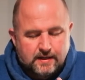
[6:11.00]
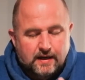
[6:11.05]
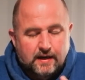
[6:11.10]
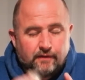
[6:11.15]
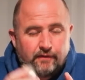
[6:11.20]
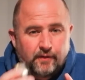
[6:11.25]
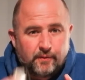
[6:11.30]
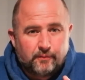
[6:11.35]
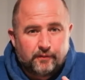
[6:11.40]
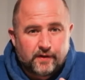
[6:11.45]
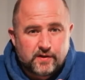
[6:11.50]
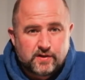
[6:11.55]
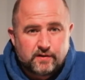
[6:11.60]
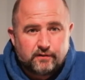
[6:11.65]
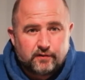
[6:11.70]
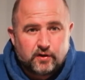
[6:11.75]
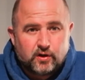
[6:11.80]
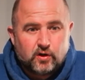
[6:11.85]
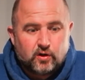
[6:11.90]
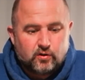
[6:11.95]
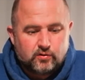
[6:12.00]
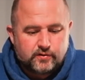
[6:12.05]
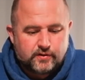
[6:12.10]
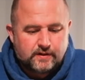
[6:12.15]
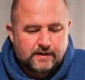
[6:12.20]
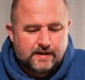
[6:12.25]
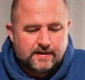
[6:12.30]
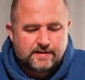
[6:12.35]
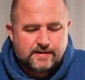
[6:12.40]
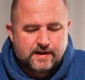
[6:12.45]
If I'm fishing for cod,
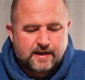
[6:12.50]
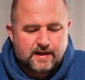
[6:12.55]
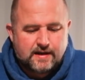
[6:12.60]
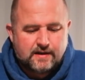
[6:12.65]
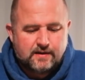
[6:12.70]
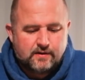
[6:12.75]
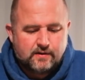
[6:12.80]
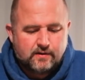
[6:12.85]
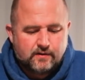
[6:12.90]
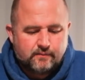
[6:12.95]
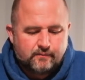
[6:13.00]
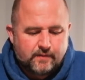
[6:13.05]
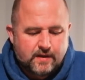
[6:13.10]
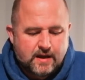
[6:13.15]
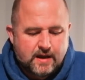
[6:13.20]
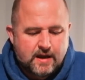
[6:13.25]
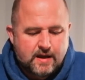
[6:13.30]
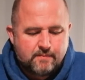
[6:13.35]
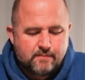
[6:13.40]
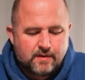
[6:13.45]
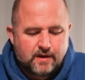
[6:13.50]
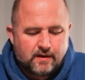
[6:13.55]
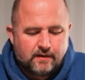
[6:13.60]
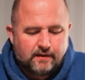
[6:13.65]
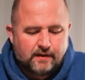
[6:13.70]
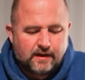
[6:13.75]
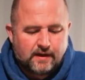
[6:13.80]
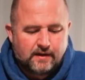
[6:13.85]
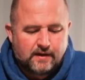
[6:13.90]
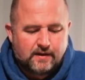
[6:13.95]
let's say, I
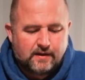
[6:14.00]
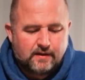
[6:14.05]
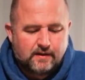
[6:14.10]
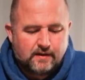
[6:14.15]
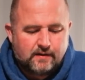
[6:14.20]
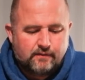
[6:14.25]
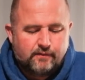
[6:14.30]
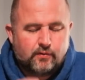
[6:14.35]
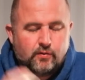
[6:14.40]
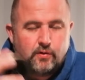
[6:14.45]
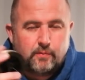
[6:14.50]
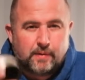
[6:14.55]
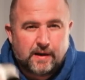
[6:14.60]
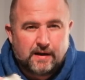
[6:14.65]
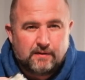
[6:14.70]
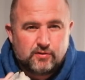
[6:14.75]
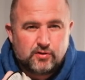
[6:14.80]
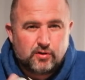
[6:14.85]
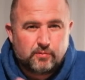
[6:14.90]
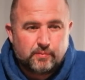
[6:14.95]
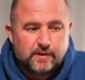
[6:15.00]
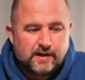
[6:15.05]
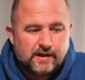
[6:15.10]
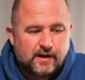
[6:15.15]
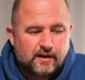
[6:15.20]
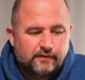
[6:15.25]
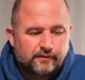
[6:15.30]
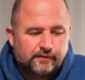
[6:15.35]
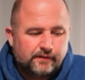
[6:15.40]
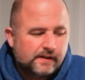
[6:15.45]
think £40 should be
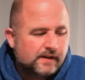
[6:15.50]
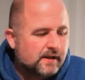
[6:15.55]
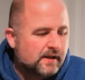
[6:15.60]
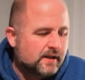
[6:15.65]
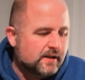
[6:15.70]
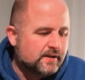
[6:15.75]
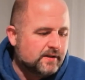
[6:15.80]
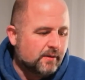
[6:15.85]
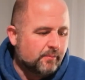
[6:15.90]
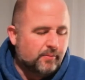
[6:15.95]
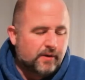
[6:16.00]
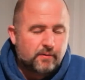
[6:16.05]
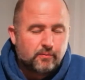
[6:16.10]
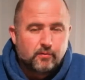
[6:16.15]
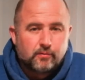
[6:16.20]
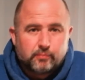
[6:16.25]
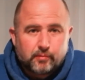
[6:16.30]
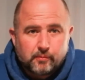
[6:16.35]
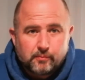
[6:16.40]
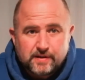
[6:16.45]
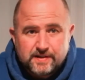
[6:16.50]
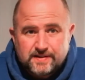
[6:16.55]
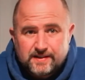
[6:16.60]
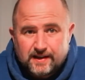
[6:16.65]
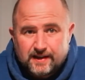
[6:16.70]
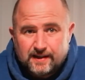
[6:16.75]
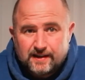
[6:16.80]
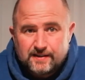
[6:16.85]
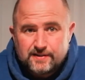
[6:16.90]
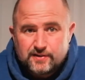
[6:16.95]
enough. Some people will probably
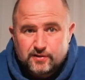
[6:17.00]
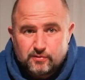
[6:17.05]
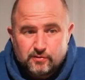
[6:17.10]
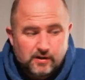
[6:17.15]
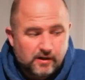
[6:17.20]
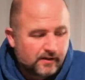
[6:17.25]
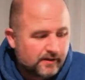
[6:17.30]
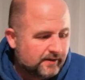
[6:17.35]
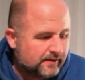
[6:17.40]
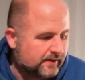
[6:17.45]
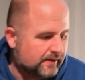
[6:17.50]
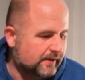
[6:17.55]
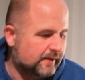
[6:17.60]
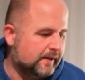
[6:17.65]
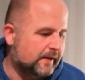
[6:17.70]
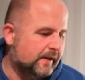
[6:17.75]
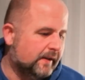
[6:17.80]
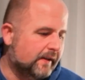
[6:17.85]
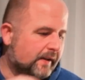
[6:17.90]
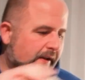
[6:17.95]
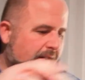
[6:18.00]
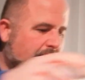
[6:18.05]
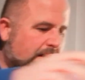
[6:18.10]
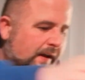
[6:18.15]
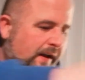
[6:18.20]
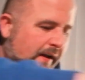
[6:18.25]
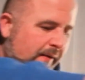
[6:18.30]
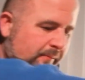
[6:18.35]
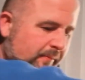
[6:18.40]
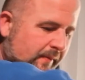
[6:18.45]
say it's too light.
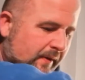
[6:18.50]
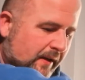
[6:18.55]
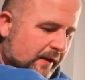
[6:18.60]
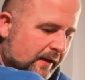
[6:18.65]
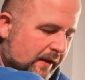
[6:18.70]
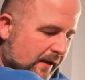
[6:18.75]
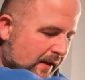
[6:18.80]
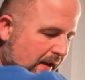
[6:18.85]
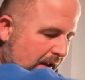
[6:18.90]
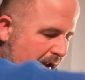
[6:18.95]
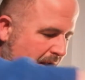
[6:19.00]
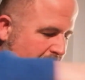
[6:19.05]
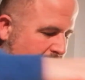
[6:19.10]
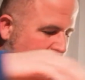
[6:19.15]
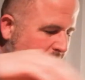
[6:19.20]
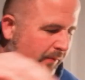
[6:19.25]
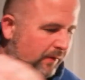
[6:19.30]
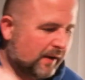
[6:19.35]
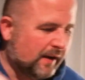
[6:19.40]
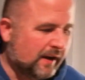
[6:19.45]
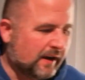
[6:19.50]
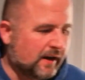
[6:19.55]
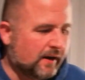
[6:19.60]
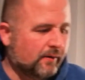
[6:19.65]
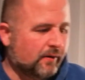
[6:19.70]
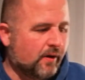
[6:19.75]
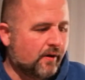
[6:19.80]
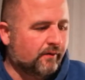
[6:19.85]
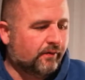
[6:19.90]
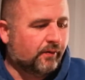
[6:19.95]
If I'm thinking
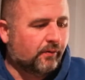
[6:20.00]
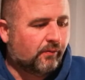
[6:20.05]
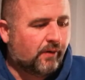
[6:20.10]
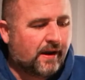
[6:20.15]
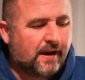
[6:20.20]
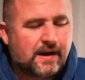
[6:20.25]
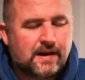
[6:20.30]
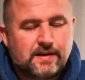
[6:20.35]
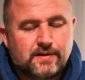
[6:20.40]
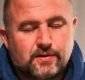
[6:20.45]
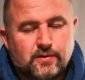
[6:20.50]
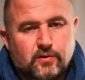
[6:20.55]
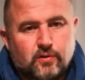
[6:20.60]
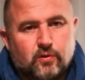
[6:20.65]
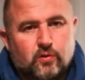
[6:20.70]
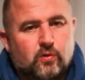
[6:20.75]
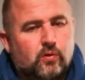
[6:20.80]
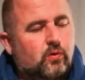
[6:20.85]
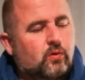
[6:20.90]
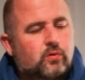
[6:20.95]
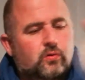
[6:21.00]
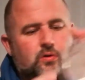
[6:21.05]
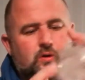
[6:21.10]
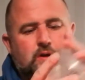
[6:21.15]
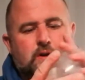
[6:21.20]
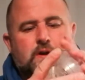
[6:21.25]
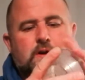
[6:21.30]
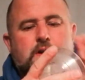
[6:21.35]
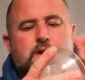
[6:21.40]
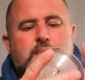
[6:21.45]
I'm going for rays or
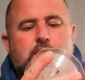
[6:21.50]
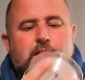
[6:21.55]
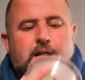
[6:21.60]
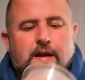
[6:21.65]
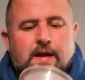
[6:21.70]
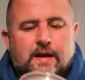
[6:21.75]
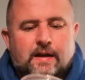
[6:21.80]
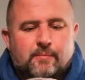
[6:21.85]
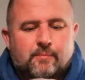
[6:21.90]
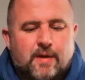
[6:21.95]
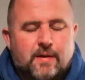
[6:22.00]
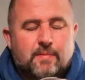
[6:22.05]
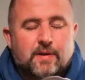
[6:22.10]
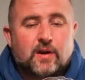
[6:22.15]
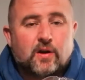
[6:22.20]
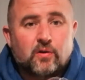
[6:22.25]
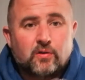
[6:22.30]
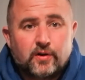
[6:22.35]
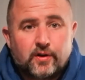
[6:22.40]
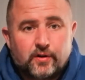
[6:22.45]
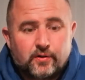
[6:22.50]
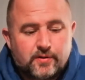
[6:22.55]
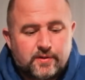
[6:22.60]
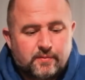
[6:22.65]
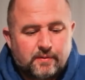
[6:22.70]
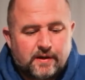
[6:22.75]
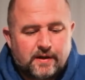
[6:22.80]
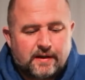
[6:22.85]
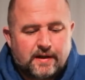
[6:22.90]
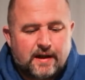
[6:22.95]
maybe conger or
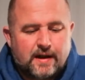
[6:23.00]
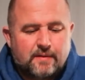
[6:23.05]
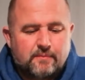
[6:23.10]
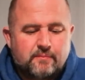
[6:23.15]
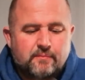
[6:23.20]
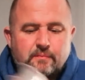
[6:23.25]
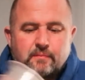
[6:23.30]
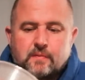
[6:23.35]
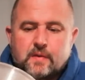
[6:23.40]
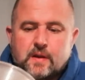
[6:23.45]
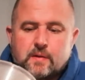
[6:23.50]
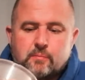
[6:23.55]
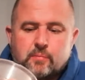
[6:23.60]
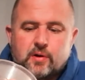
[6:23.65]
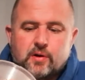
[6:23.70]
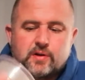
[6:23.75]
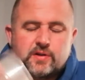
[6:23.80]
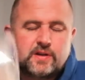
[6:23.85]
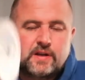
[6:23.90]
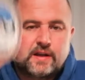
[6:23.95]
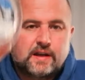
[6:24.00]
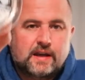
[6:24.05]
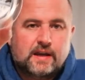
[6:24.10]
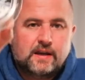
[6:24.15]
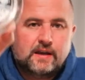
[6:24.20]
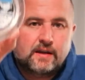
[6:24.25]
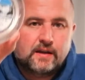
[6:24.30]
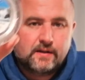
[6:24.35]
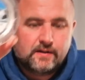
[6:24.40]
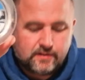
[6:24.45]
something like that,
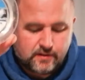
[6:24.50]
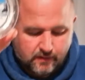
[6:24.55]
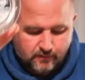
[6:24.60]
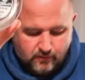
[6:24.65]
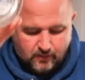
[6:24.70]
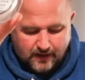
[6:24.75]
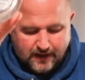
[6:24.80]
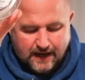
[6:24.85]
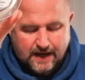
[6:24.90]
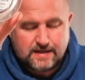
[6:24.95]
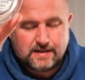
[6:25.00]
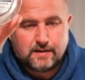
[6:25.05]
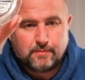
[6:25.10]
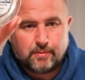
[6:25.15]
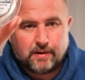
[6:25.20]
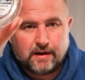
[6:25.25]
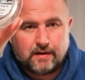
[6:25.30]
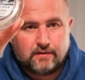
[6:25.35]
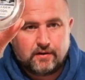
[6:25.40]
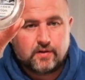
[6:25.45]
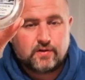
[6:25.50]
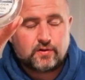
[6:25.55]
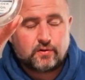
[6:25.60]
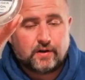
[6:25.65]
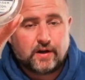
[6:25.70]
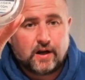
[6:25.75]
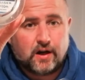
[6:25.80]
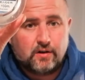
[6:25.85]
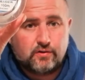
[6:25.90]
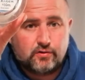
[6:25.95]
personally, so I've got
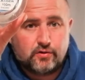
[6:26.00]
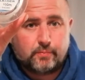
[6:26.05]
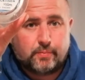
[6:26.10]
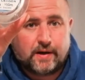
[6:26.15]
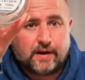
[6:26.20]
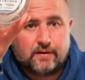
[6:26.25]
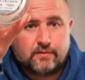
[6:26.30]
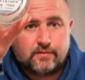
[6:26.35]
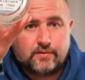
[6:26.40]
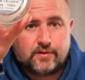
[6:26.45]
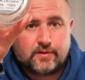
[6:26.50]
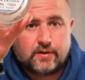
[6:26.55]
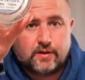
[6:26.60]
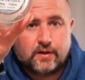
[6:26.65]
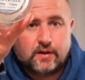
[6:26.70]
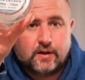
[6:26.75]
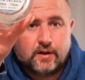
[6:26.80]
£100